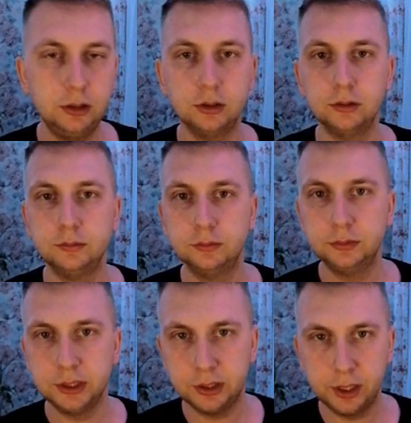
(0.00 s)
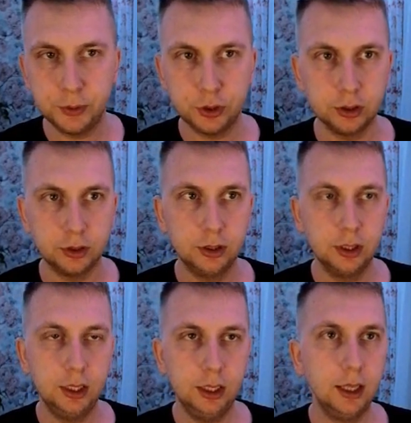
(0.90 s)
title,
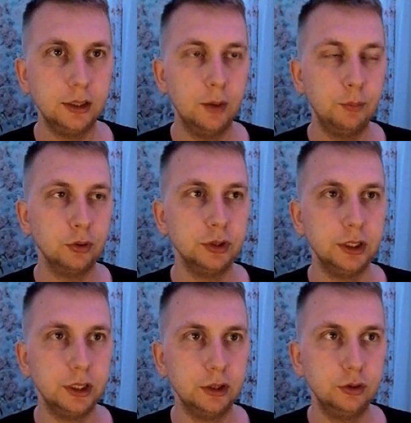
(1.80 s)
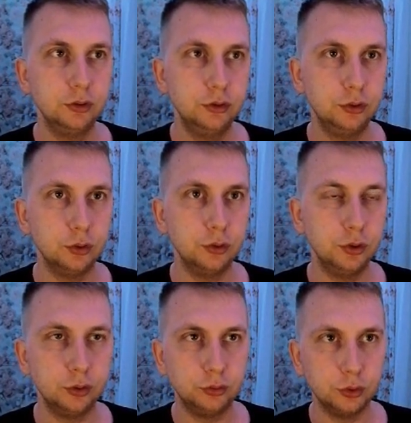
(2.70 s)
description and uploading it
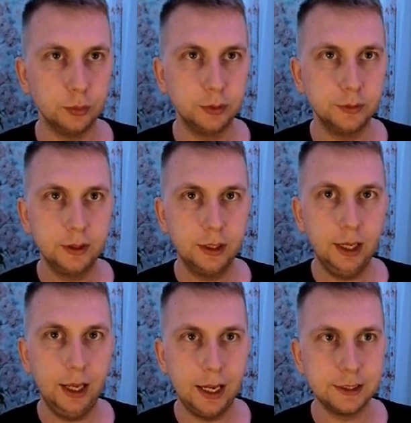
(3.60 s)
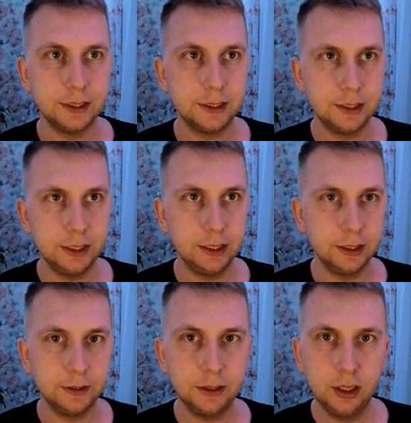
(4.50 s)
to YouTube as it's
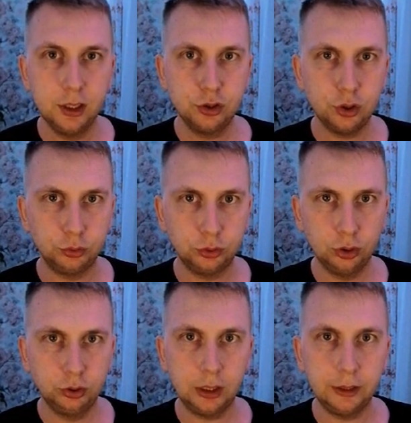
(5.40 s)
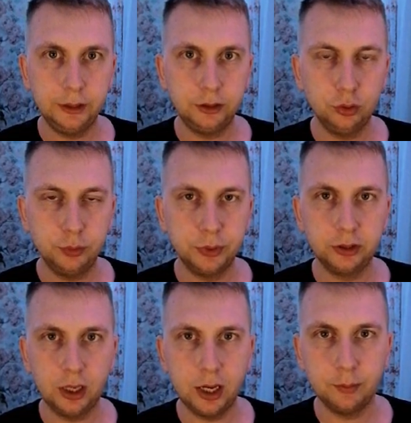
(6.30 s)
needed. So total it took
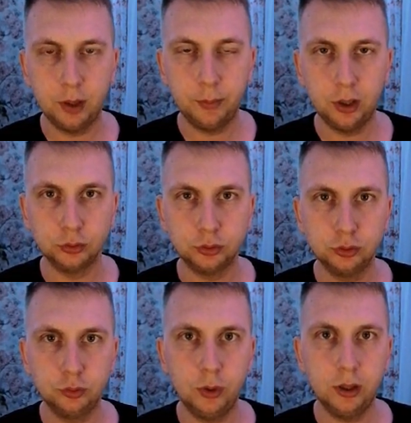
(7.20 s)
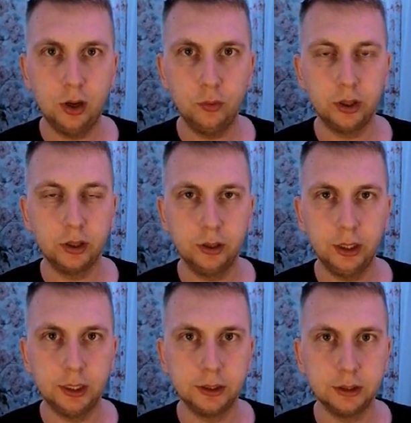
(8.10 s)
me time about 1
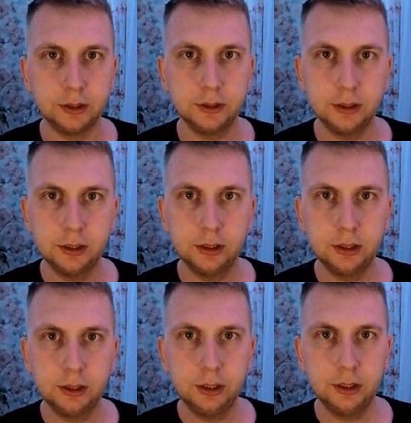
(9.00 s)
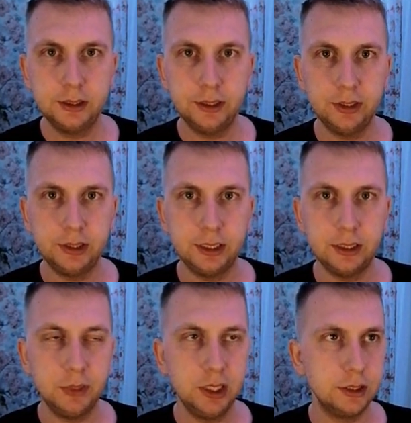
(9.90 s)
hour and
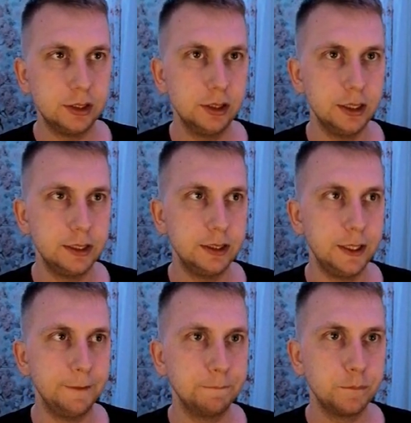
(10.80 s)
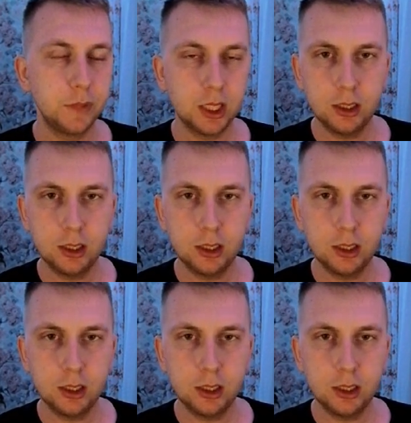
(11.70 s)
17 minutes. I see.